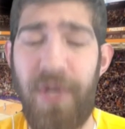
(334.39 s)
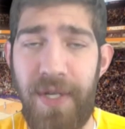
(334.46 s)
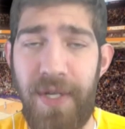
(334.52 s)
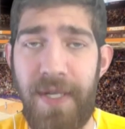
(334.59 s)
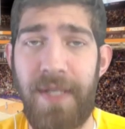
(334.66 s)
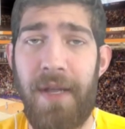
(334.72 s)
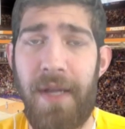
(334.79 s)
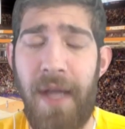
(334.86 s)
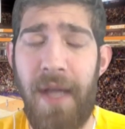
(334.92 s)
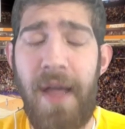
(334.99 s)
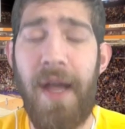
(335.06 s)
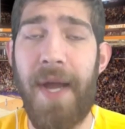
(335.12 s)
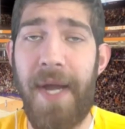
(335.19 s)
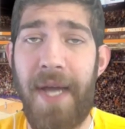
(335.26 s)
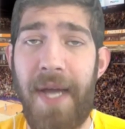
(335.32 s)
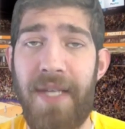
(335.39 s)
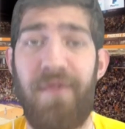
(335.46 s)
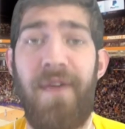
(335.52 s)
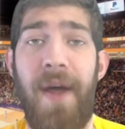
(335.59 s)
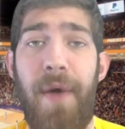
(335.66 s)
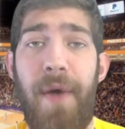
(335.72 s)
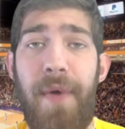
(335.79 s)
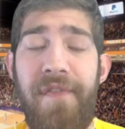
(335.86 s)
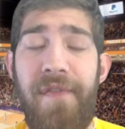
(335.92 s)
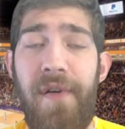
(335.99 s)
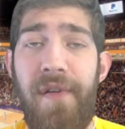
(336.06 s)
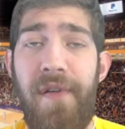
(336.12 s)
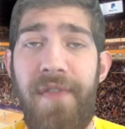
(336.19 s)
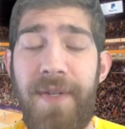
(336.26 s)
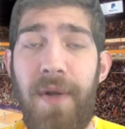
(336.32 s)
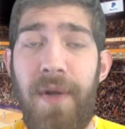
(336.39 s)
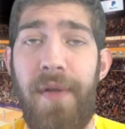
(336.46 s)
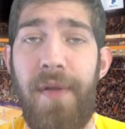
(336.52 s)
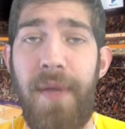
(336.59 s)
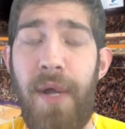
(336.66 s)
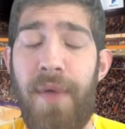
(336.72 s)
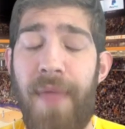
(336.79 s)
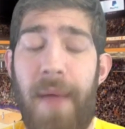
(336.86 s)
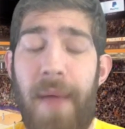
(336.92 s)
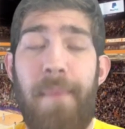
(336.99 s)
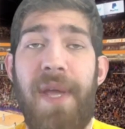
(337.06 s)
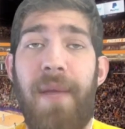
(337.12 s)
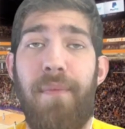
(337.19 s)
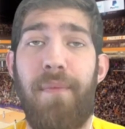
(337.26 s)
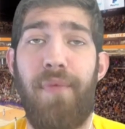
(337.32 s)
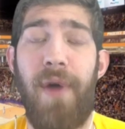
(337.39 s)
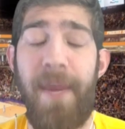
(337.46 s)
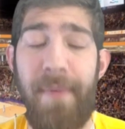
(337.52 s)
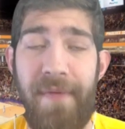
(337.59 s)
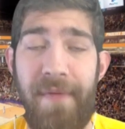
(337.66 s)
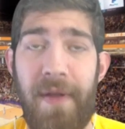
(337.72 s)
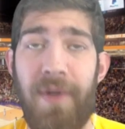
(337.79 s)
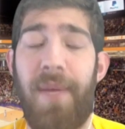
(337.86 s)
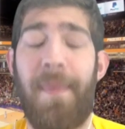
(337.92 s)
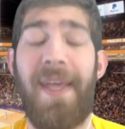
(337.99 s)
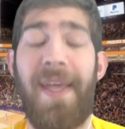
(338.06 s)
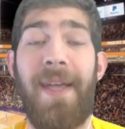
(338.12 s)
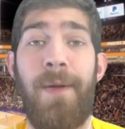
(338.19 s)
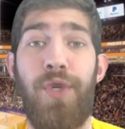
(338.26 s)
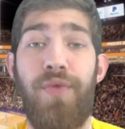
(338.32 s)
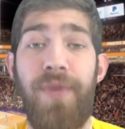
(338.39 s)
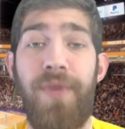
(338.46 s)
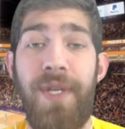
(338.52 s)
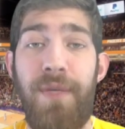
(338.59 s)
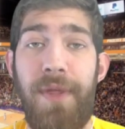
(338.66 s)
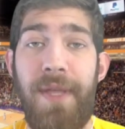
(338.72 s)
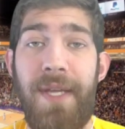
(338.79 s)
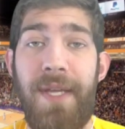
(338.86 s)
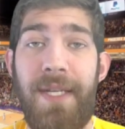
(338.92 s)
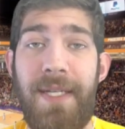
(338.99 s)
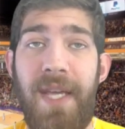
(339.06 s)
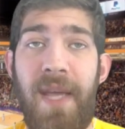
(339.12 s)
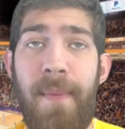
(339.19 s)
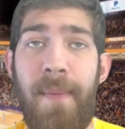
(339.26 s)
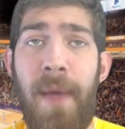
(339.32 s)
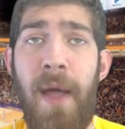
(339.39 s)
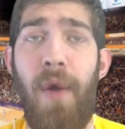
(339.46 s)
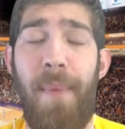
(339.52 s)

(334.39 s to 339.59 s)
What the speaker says: just as like a nice veteran for the start of the year, and then being brought up if there's some injuries with this team,